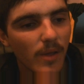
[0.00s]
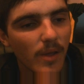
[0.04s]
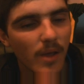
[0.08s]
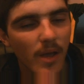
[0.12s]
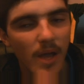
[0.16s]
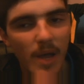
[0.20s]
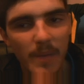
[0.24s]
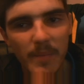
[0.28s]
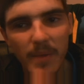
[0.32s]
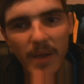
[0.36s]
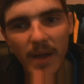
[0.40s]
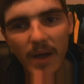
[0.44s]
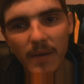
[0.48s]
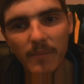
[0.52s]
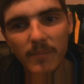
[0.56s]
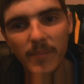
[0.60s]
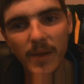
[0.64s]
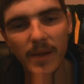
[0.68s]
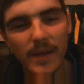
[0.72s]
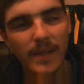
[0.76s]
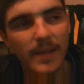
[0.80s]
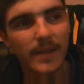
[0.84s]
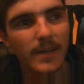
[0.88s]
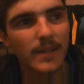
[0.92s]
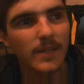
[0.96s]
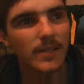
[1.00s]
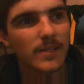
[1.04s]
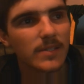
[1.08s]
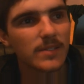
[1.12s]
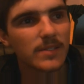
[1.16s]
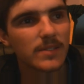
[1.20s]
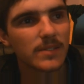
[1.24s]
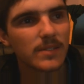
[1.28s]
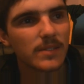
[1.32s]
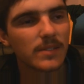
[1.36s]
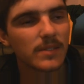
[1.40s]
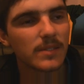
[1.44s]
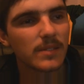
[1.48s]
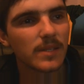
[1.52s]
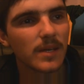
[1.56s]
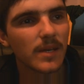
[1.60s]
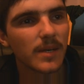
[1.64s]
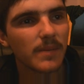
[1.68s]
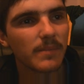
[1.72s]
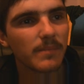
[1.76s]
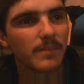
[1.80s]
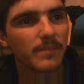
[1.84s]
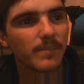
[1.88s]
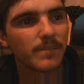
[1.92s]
about Matty Ellis, and